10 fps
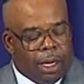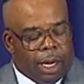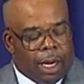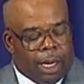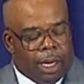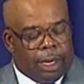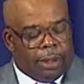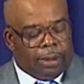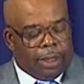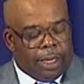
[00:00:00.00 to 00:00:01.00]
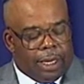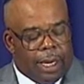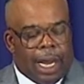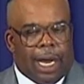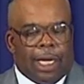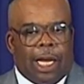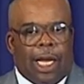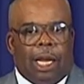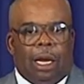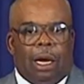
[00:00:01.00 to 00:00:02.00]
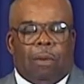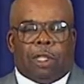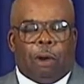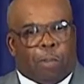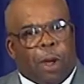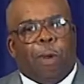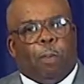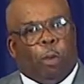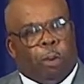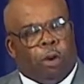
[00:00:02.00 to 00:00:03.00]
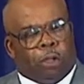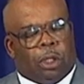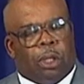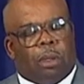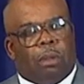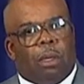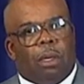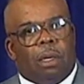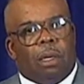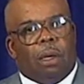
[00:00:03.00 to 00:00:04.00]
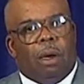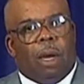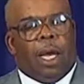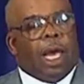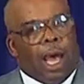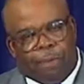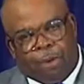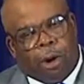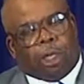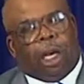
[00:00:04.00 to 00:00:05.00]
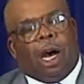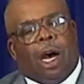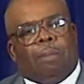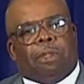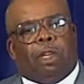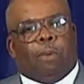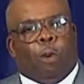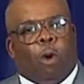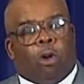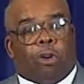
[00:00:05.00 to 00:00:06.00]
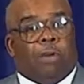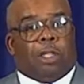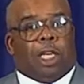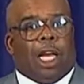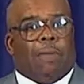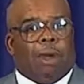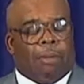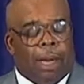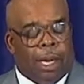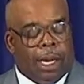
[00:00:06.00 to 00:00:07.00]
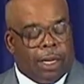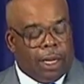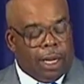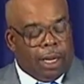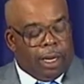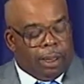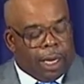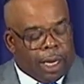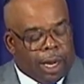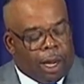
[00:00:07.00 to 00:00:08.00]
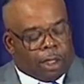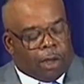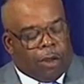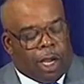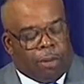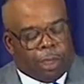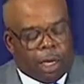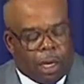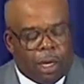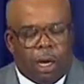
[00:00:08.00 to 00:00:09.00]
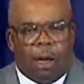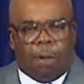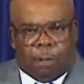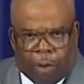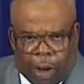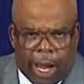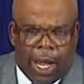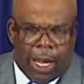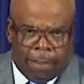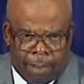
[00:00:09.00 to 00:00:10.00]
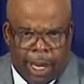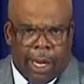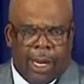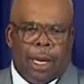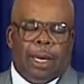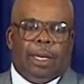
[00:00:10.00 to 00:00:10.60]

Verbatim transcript: Uh, and he was a people person. He gave much alms to the poor, so he was a giving man. And also he was a praying man.